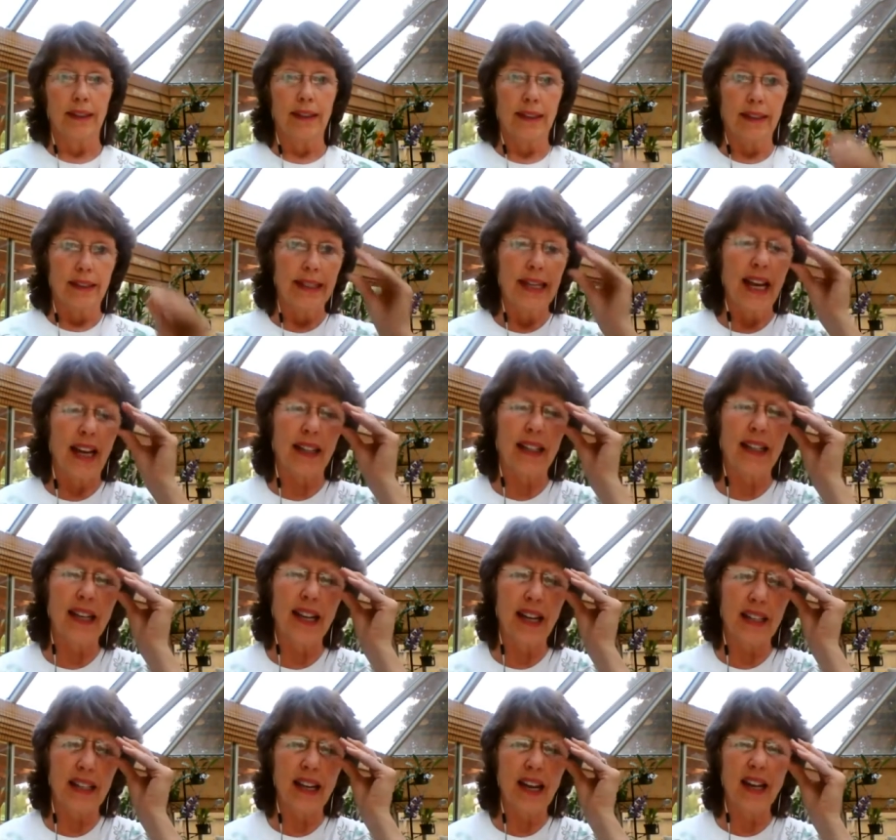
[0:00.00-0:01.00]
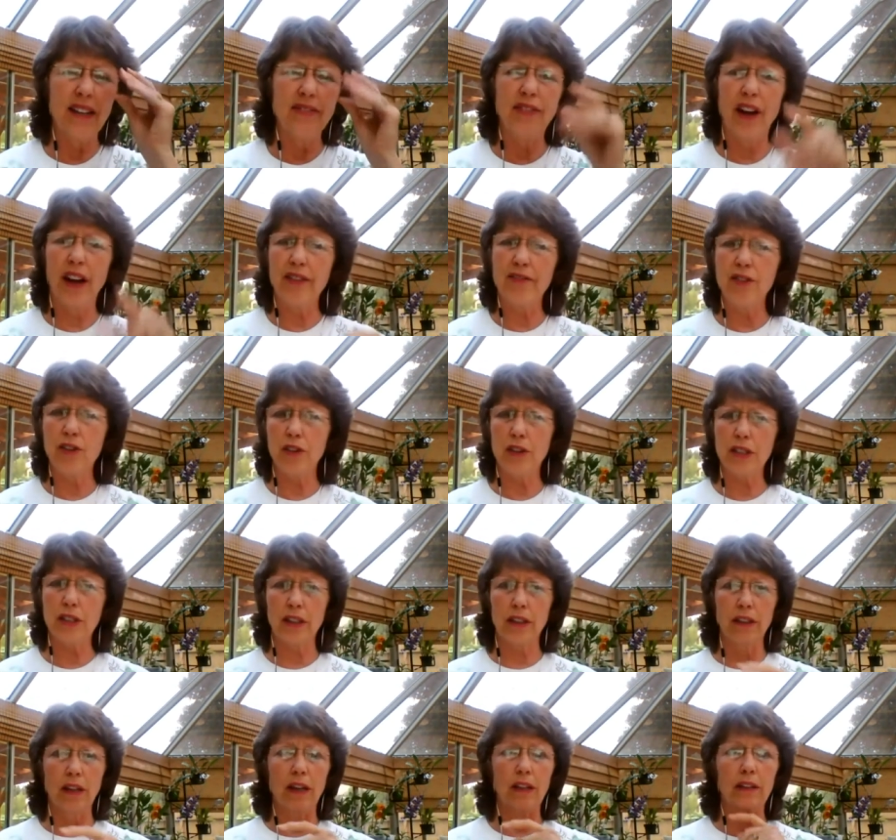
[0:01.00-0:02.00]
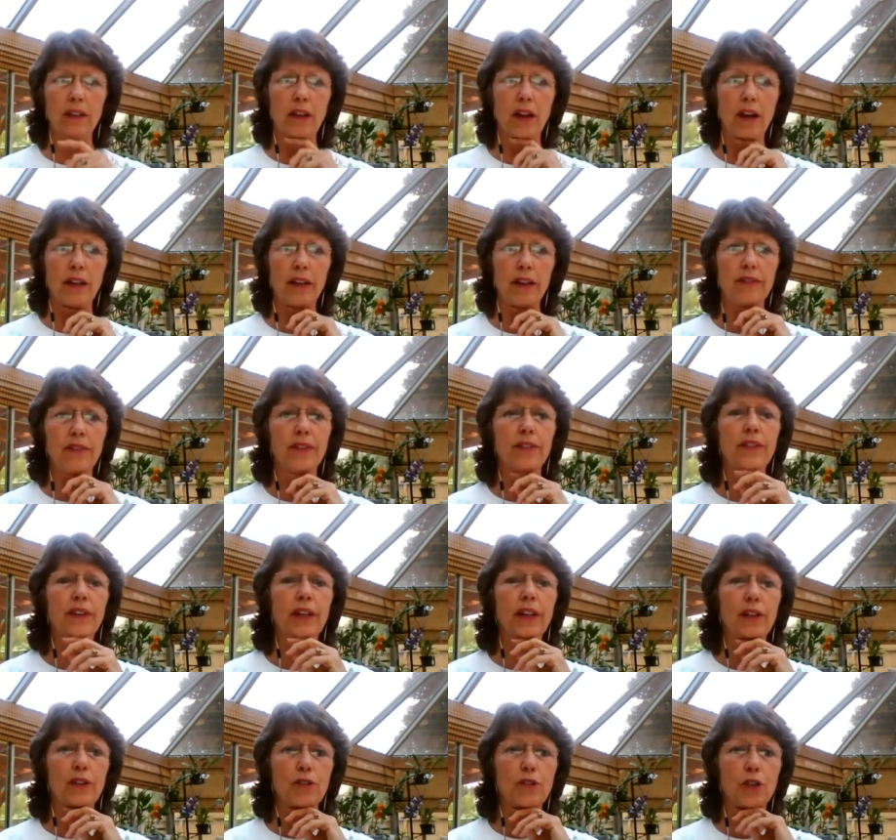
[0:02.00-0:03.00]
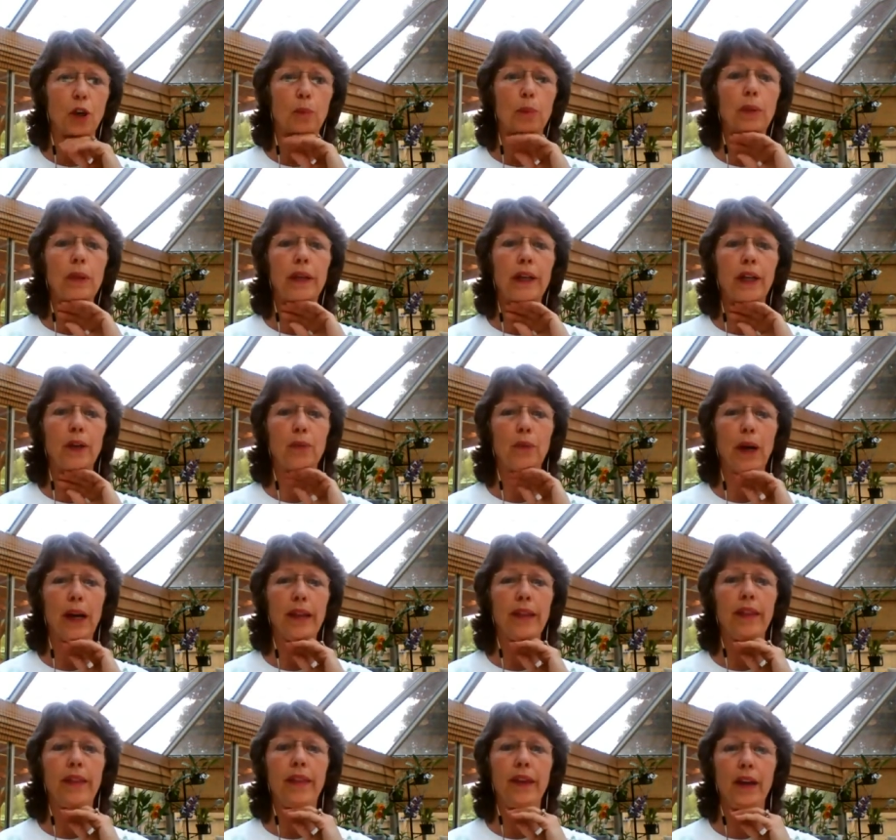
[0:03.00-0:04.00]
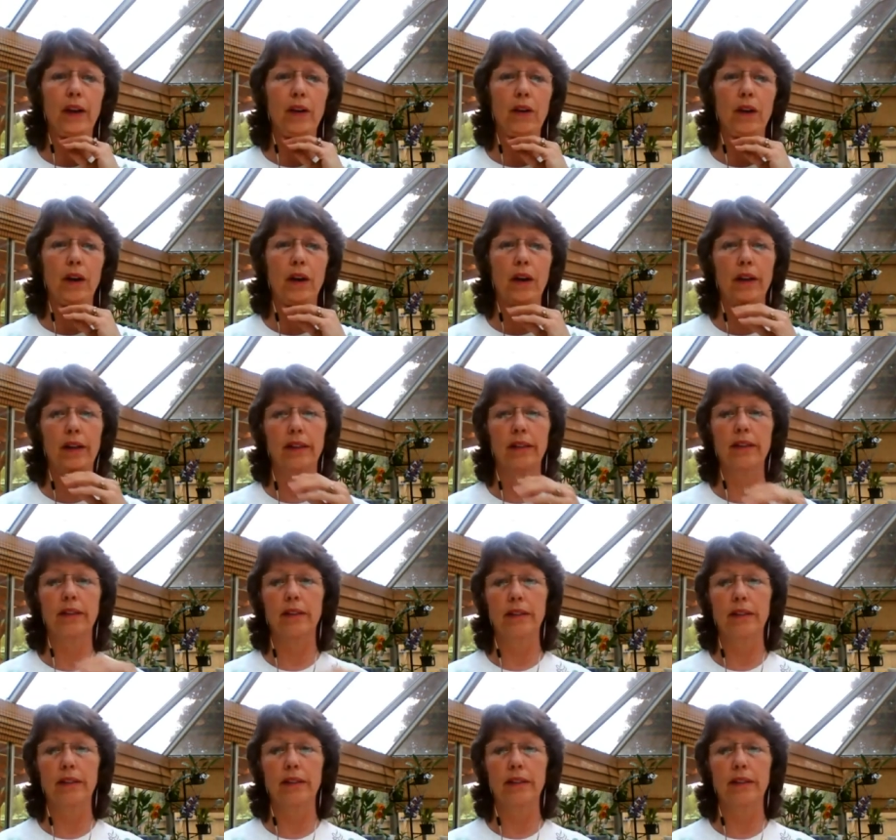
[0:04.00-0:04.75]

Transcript: Yeah, yeah. I, I've noticed a, a lot of the videos are playing right there on